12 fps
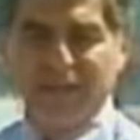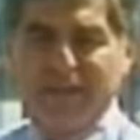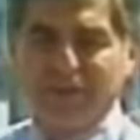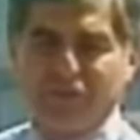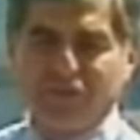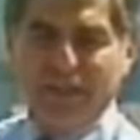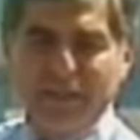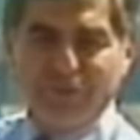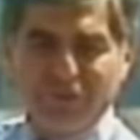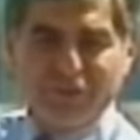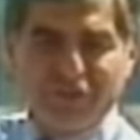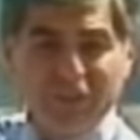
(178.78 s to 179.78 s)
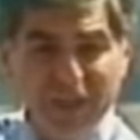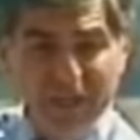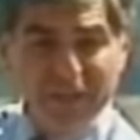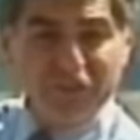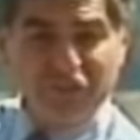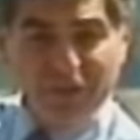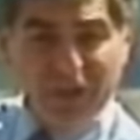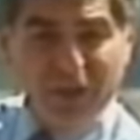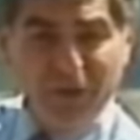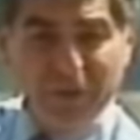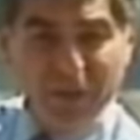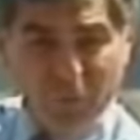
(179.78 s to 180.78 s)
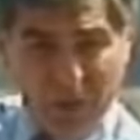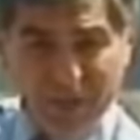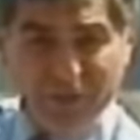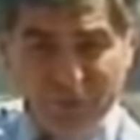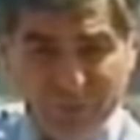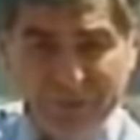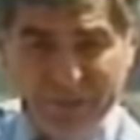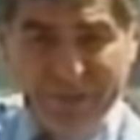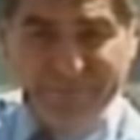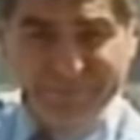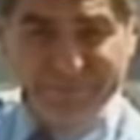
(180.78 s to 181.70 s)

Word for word: I said he was the star of the show, and he was, wasn't he?